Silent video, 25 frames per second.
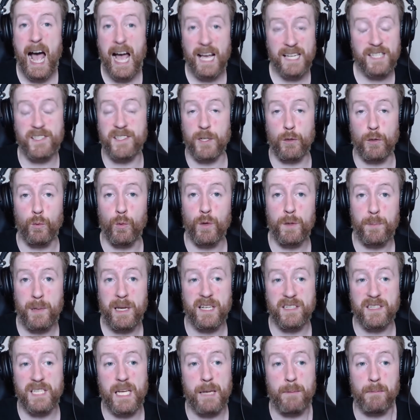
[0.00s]
I still would
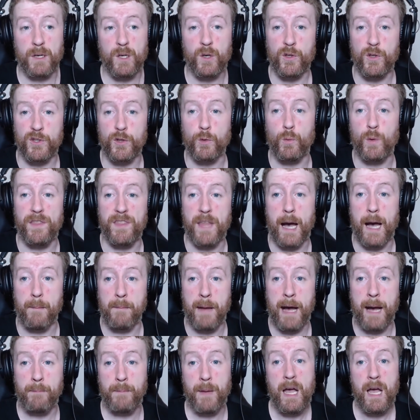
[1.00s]
pick Team Liquid to win that
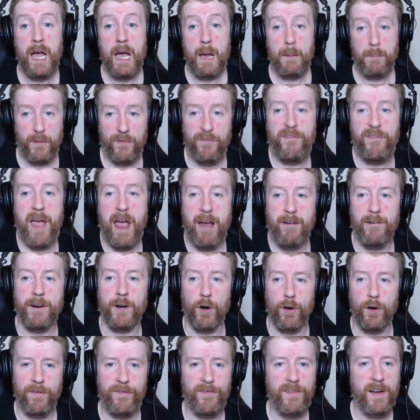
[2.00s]
map, but fair
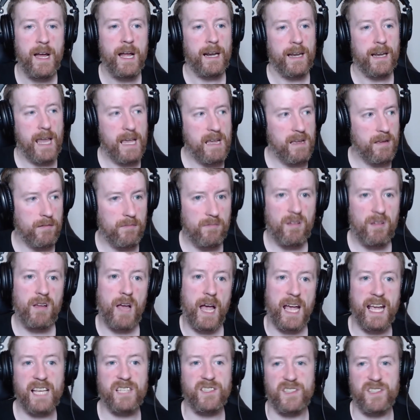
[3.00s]
enough.
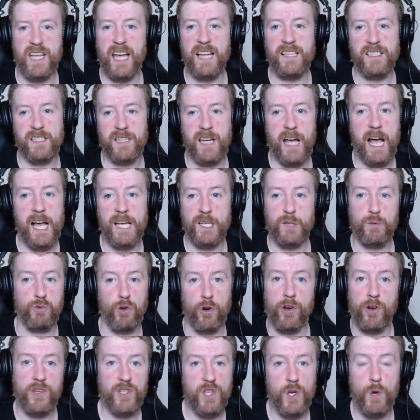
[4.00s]
I guess the ENCE guys were
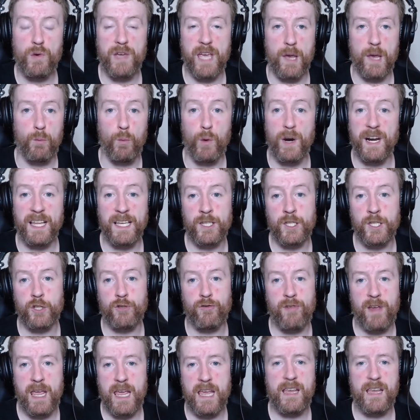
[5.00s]
on a 2-game winning
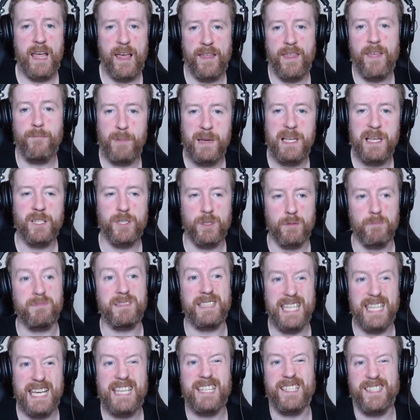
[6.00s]
streak. Yeah, they've beat some
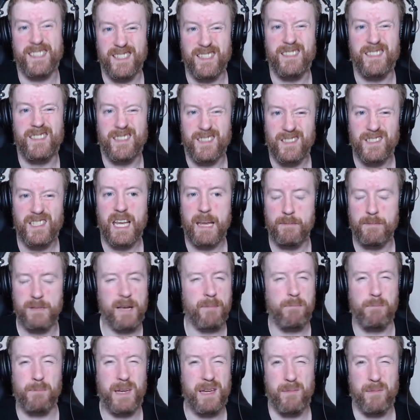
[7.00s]
decent teams. They
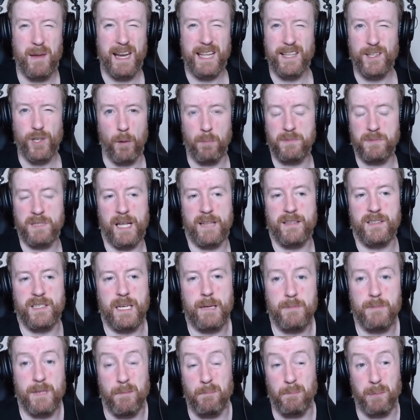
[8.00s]
haven't beat many top 10
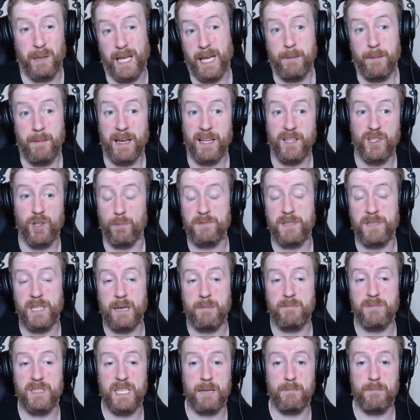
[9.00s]
teams. They haven't played many top
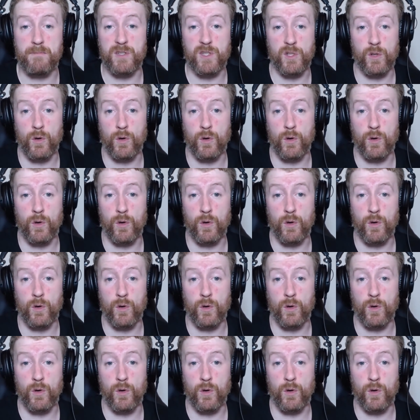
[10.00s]
10 teams.